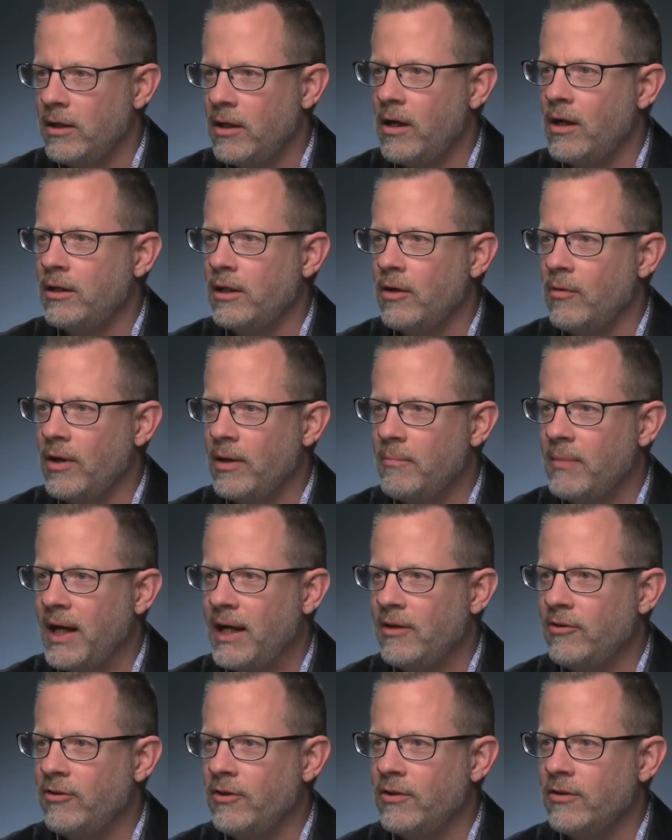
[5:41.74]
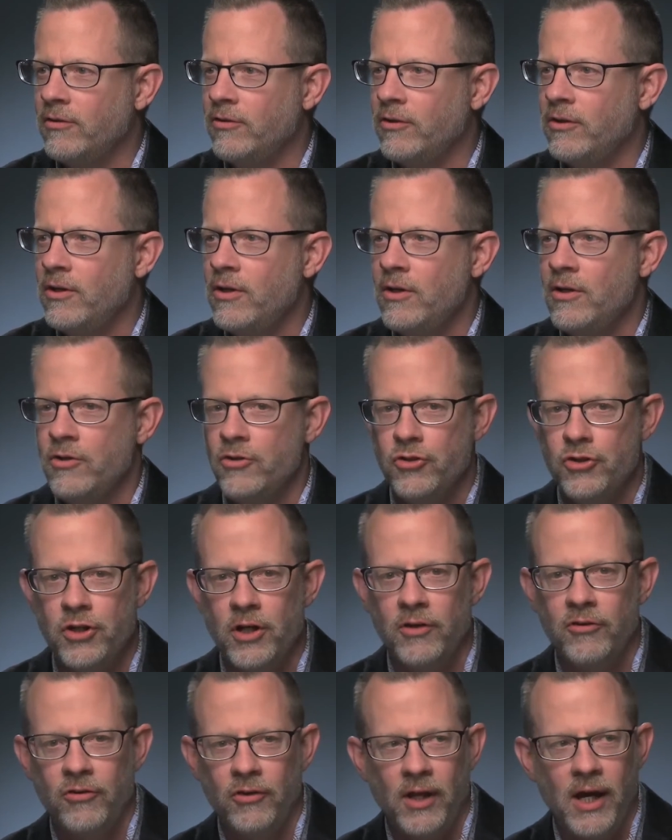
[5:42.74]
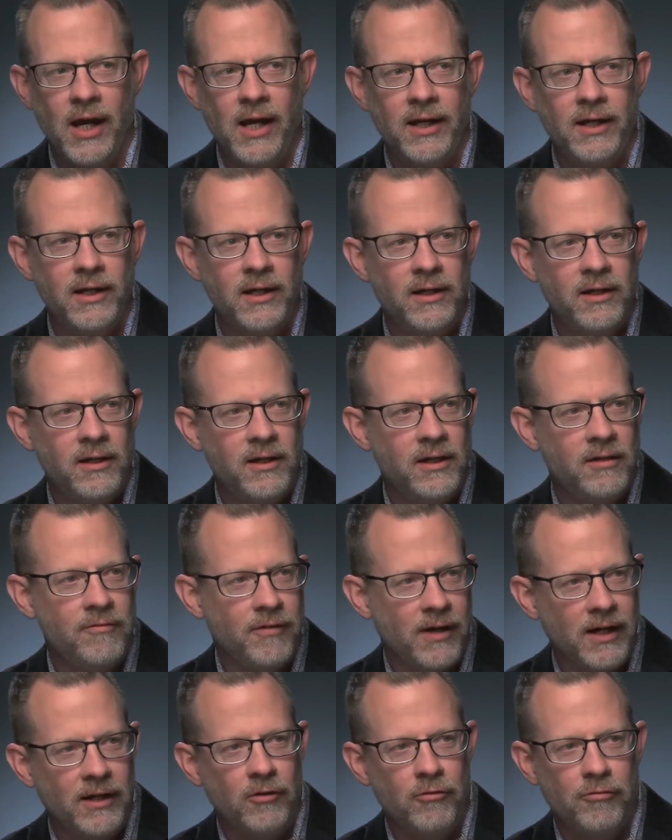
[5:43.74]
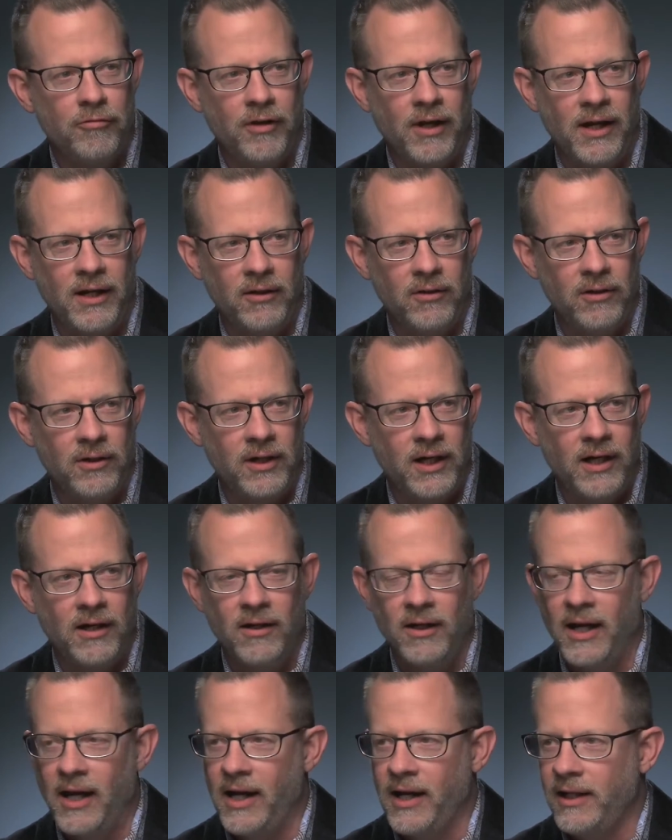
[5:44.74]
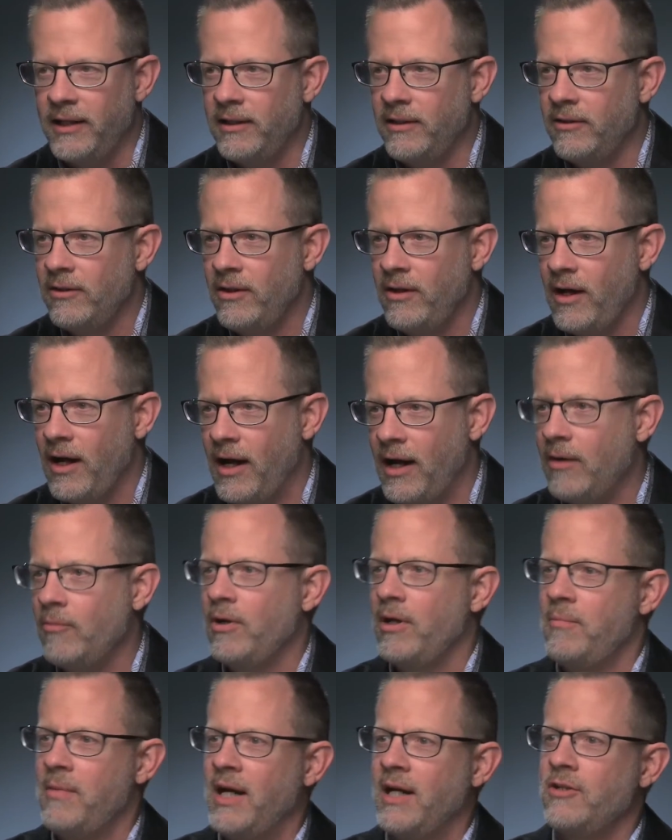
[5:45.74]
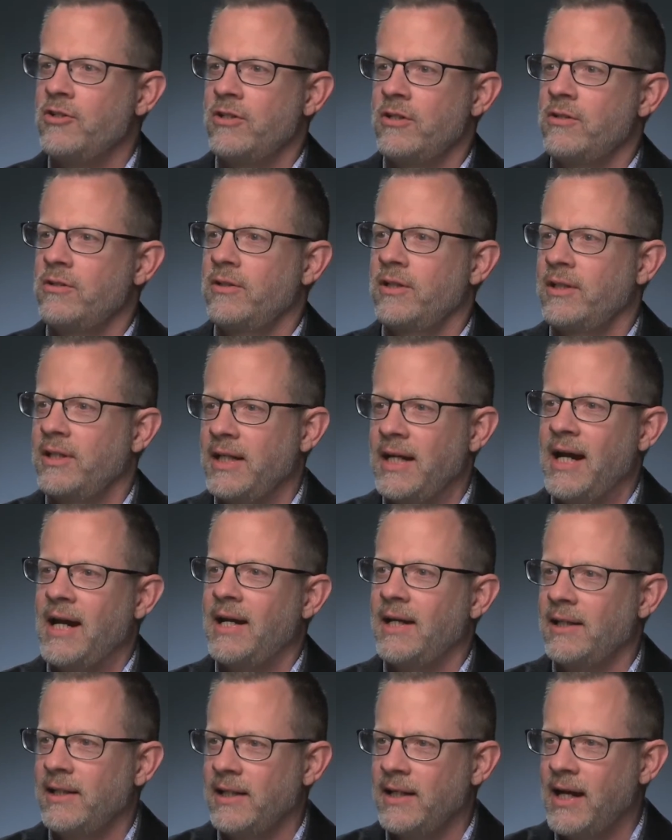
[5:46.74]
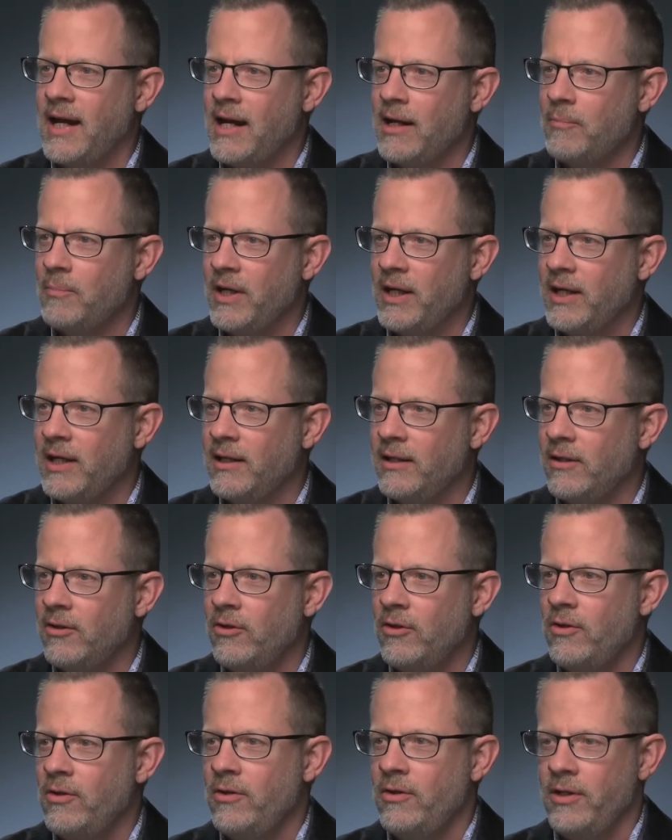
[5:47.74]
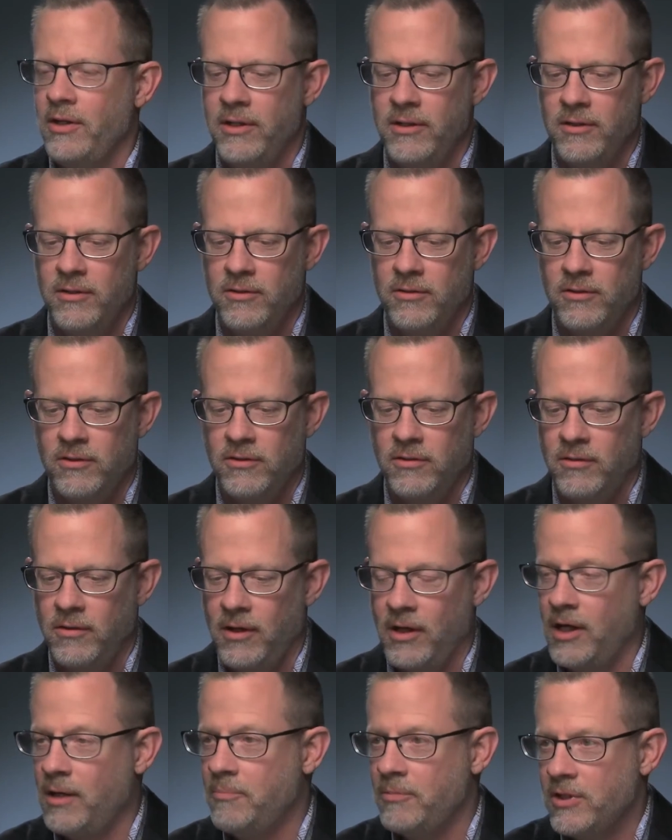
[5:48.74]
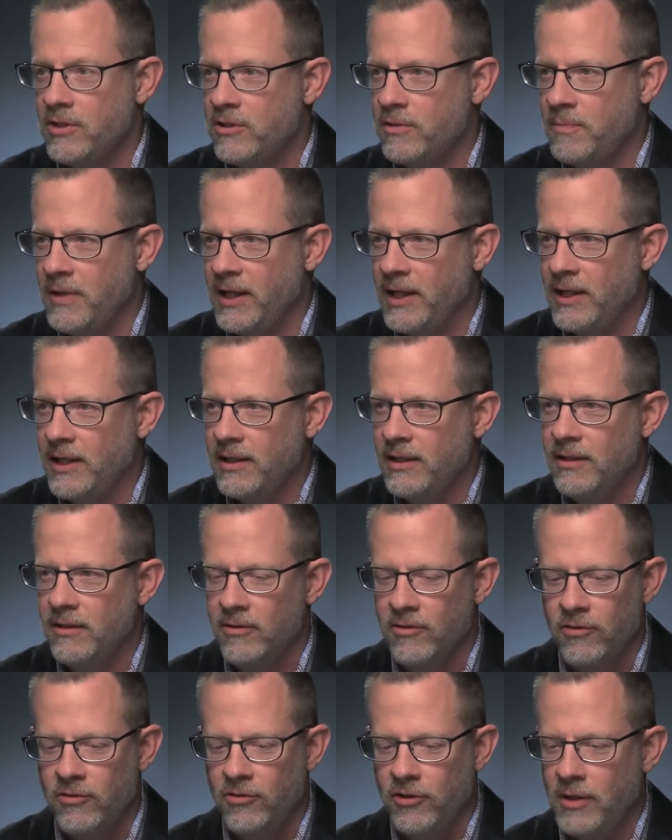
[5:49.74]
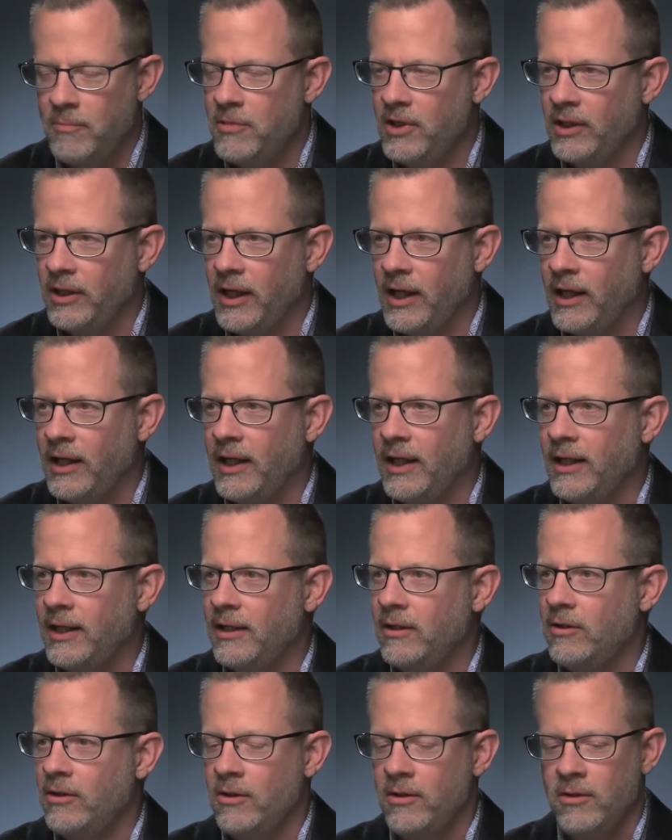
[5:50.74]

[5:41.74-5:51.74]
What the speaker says: an ongoing basis, just like if I go fly on an airline, I want to make sure that the guy in the cockpit is up to speed, simulating,